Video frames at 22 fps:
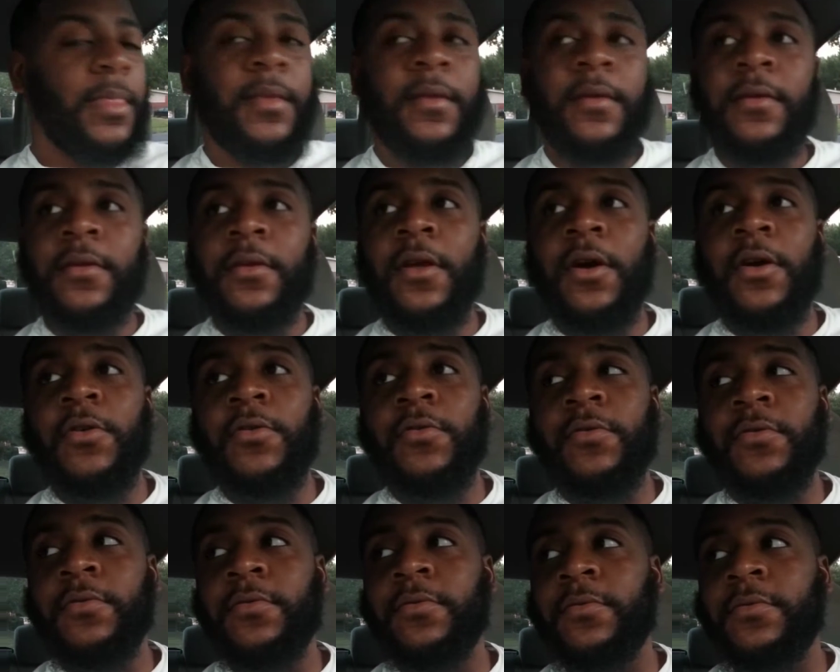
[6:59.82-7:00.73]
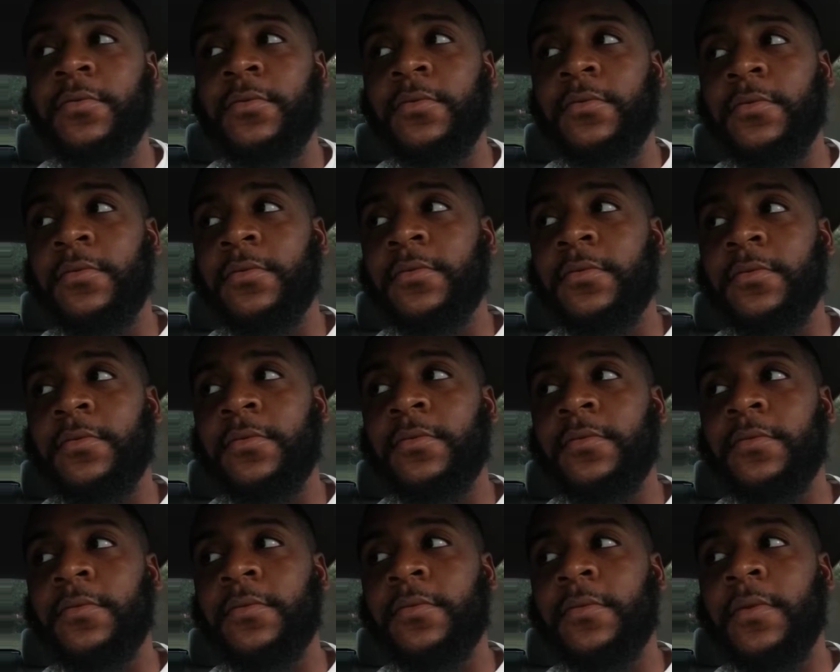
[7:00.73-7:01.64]
No.
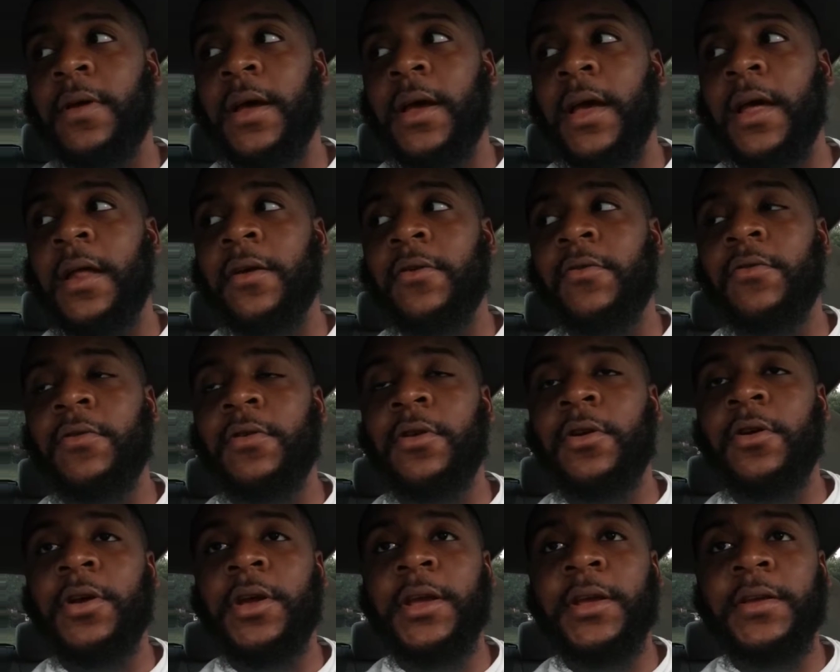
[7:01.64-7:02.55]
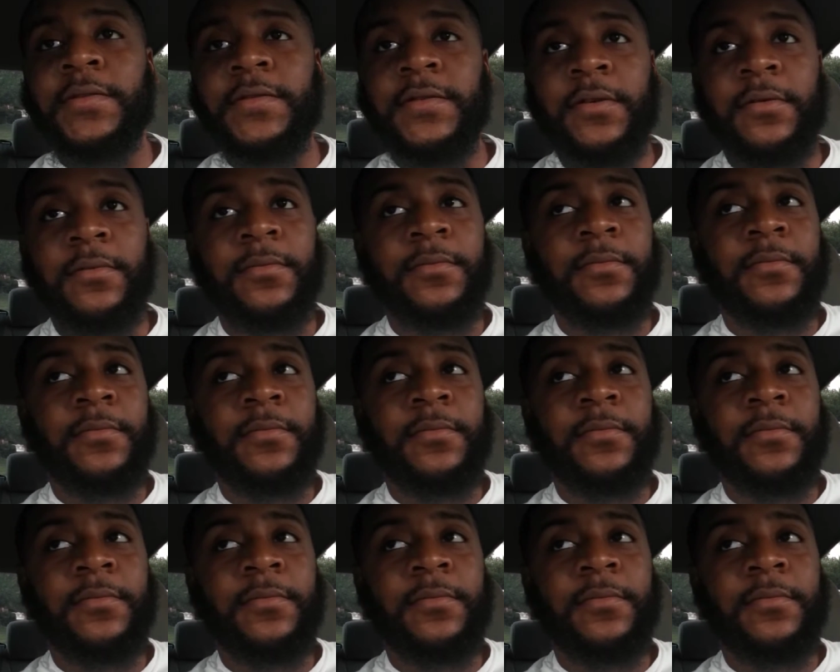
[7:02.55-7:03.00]
I gotta go in there and get some.